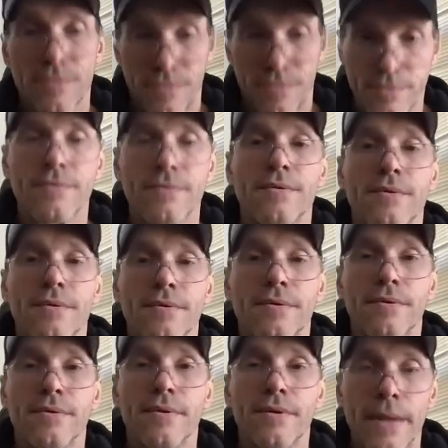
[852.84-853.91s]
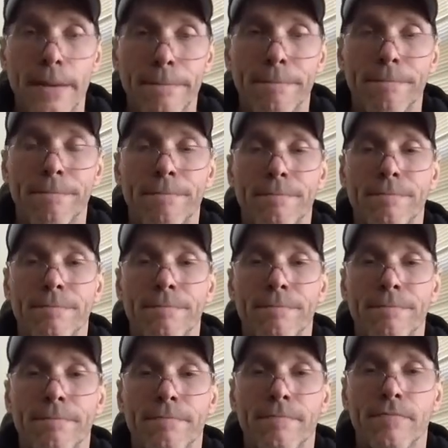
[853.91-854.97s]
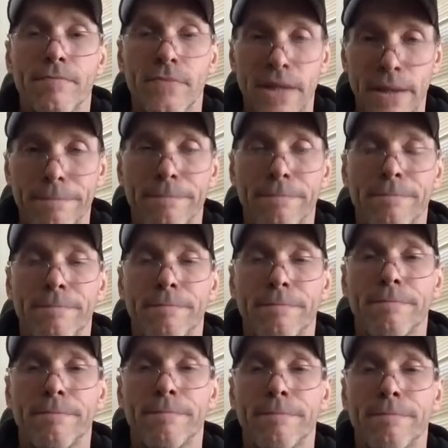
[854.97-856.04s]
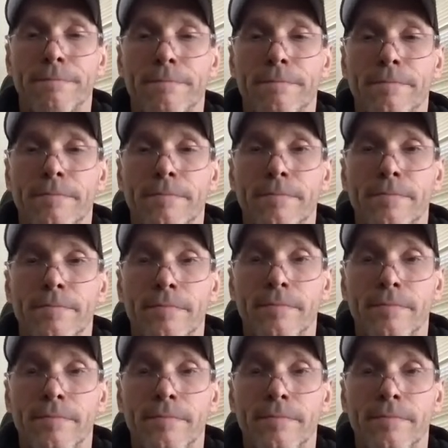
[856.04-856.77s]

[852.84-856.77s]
The person shown says nothing.